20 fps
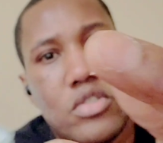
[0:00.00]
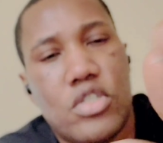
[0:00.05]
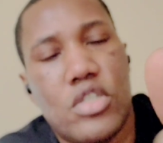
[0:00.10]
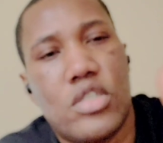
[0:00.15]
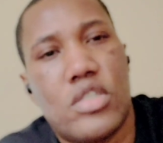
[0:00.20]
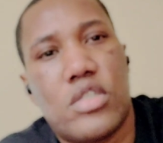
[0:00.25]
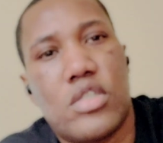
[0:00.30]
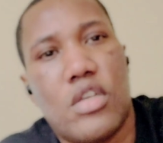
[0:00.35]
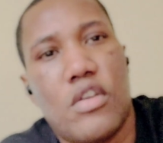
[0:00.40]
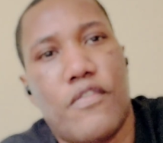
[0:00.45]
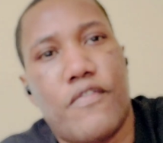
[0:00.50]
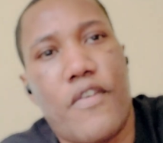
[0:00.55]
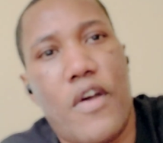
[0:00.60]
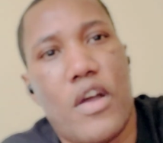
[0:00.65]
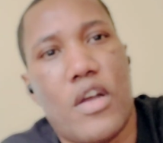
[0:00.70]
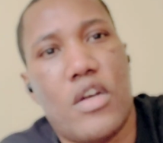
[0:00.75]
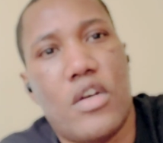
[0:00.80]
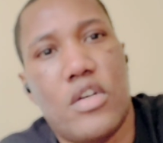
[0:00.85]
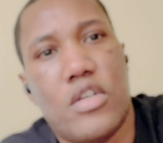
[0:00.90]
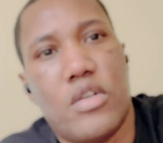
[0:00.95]
just if I
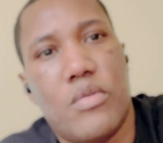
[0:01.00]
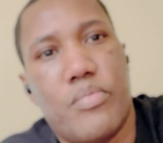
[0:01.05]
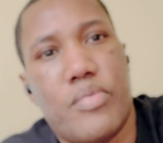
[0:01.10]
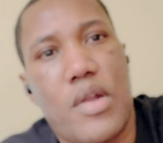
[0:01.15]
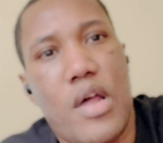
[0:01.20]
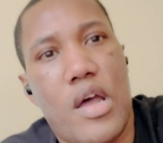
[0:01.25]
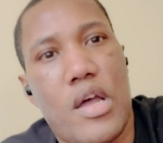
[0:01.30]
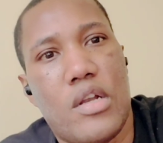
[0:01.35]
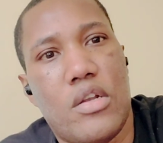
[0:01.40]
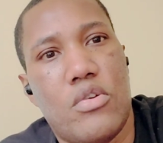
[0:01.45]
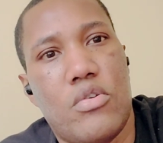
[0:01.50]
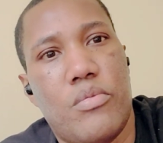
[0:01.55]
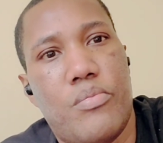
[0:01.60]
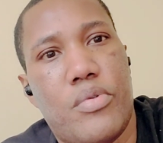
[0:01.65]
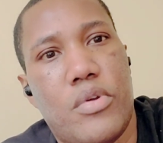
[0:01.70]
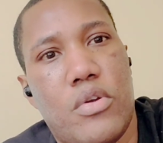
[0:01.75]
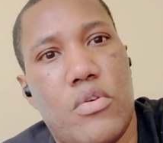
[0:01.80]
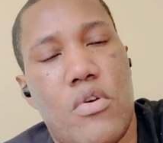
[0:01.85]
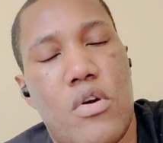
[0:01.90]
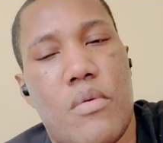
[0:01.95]
could apply a little
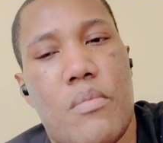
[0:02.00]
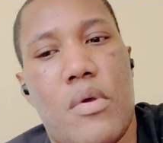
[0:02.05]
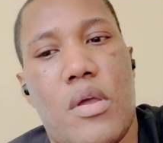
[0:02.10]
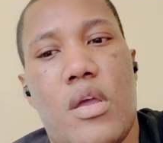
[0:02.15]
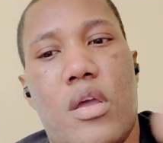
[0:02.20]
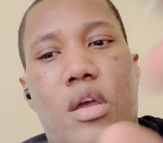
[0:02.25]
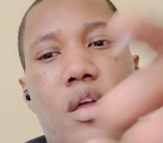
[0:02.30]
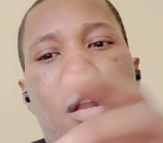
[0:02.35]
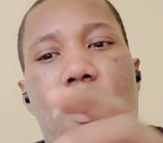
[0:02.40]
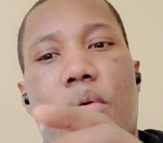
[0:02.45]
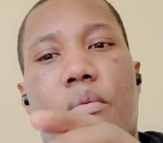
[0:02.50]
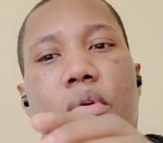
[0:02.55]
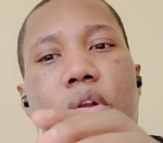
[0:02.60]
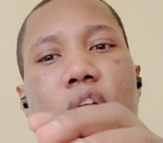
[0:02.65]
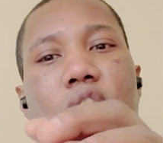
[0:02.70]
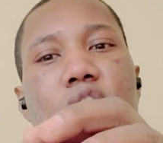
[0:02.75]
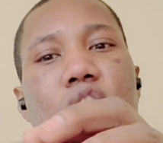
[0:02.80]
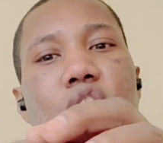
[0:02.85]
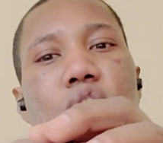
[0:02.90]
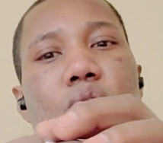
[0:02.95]
bit on my hand, I will
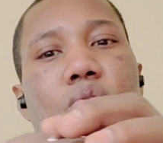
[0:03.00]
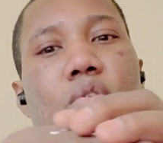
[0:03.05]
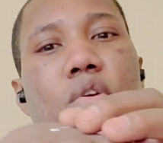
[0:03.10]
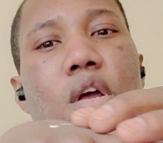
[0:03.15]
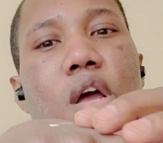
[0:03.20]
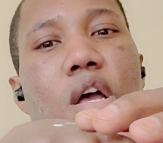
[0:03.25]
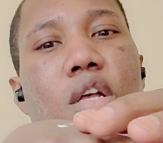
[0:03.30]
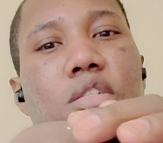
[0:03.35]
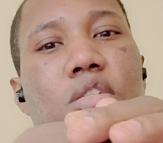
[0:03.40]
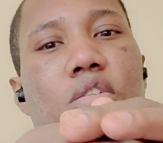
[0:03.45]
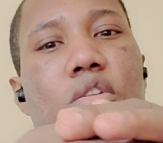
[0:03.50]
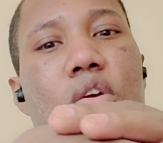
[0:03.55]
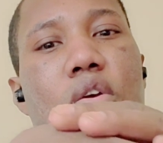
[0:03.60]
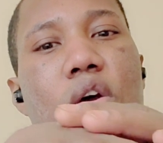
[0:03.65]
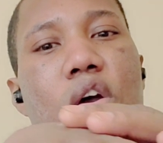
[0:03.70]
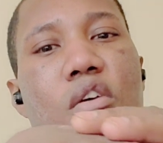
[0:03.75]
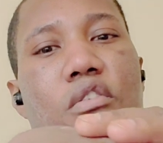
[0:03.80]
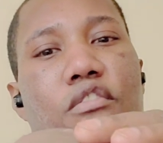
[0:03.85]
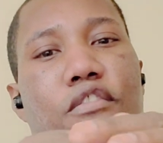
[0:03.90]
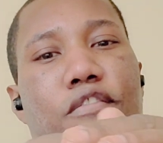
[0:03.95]
let you guys know
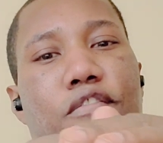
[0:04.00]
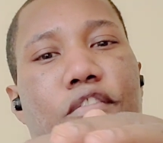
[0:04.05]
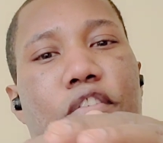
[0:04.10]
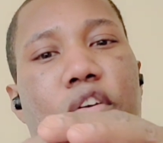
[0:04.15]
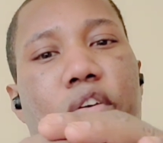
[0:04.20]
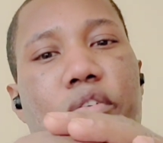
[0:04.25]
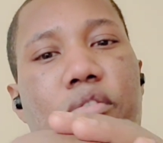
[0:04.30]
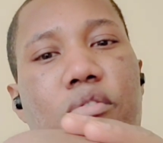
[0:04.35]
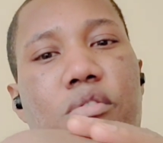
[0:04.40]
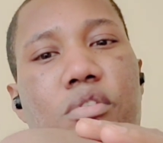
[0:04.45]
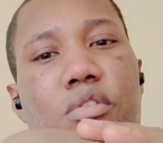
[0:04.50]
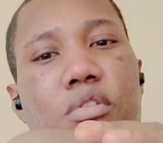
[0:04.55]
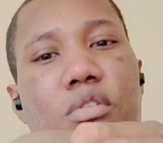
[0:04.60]
how it feels.